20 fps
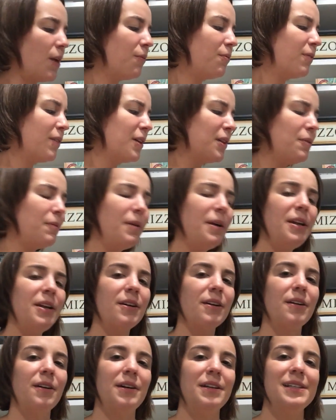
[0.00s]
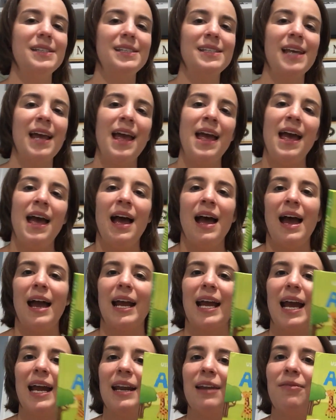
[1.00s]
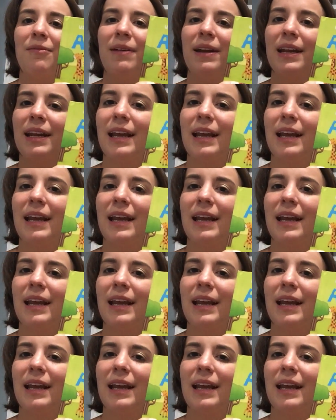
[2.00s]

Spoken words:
For the 1-year-olds, I kind of want